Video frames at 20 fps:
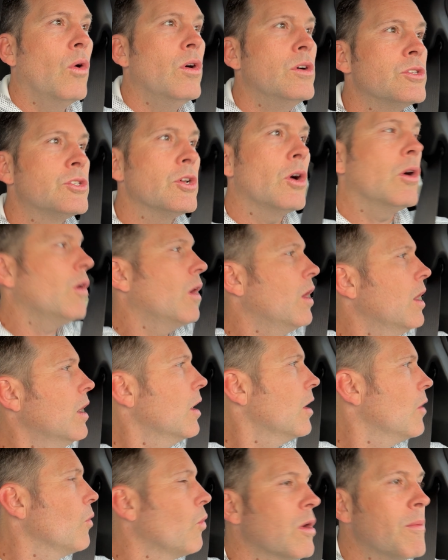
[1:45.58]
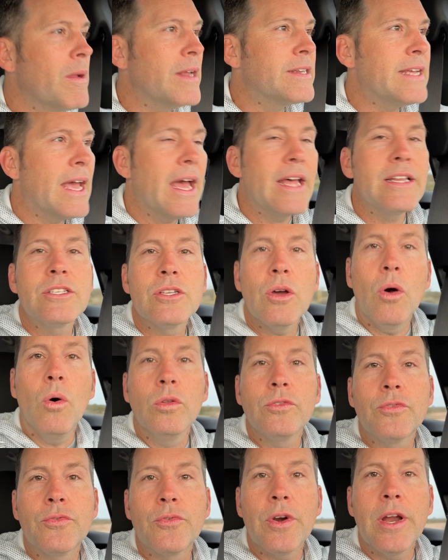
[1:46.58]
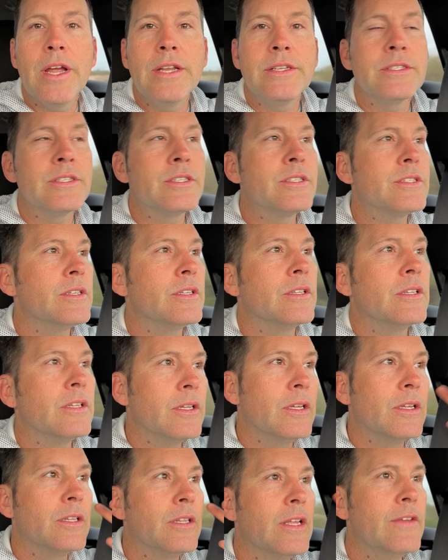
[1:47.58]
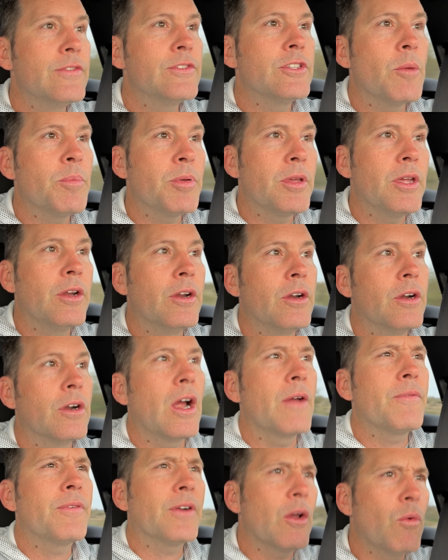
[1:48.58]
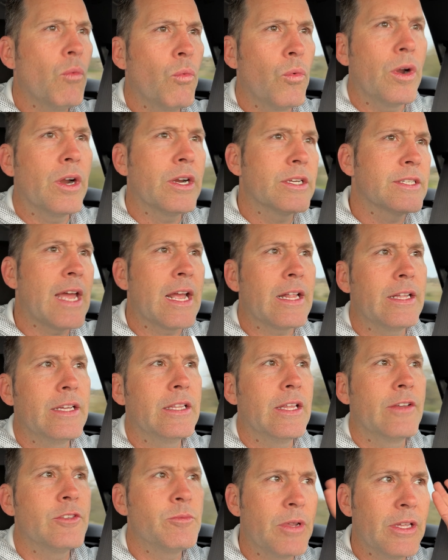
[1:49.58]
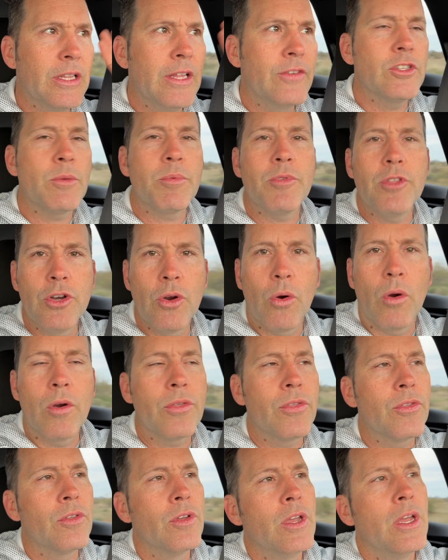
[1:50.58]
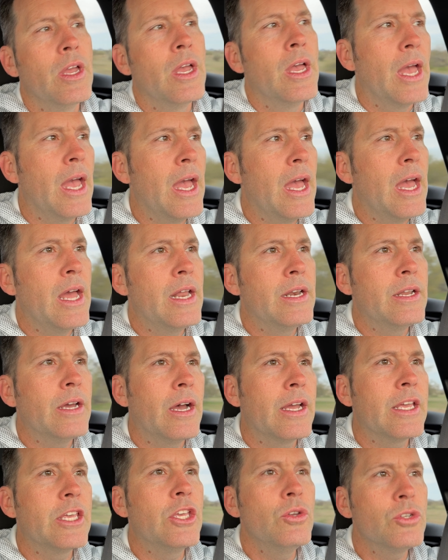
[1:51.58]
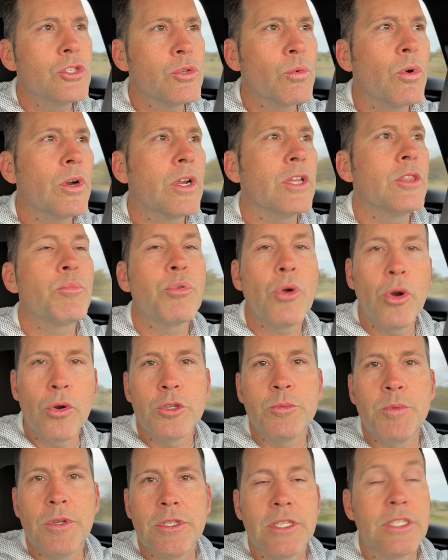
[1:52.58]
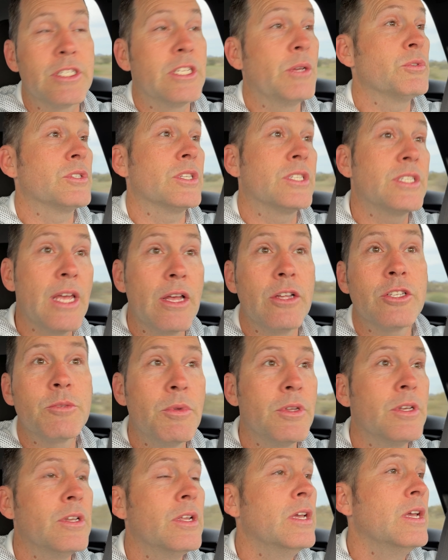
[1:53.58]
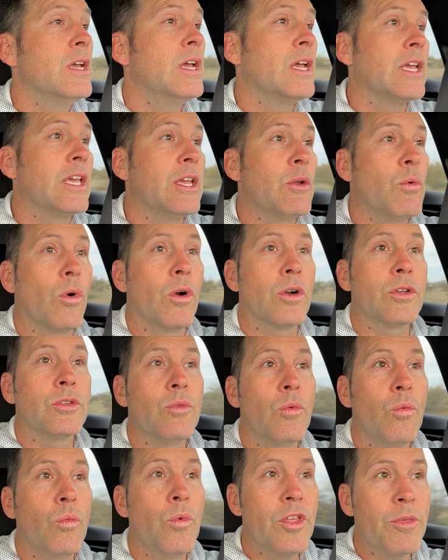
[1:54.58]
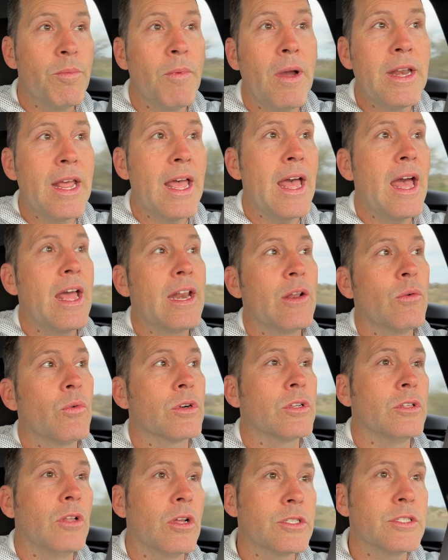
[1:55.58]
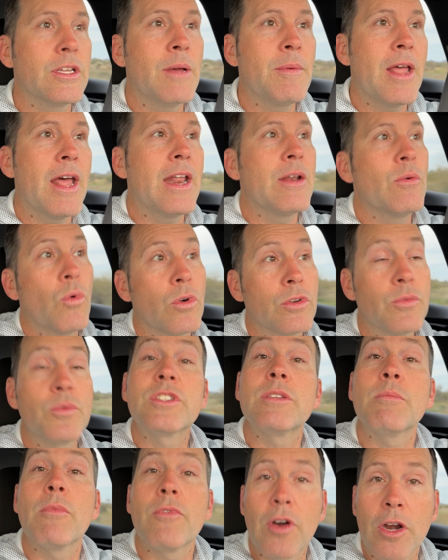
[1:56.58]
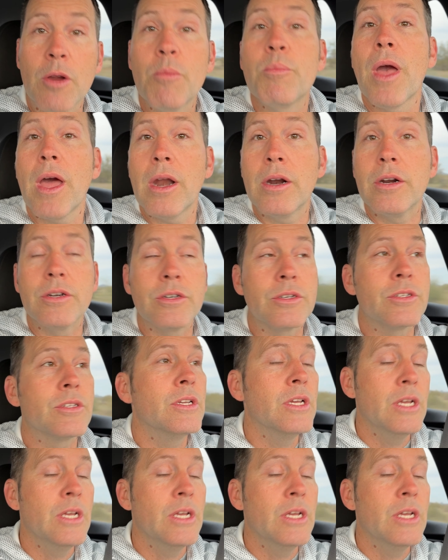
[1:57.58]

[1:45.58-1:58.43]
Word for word: So one of my dad's old friends lives up here. I forget where exactly he lives, but he lives up in the north, and he used to work in the produce business. He was a salesman. He worked with my dad, and worked alongside my dad, and worked with some of our competitors.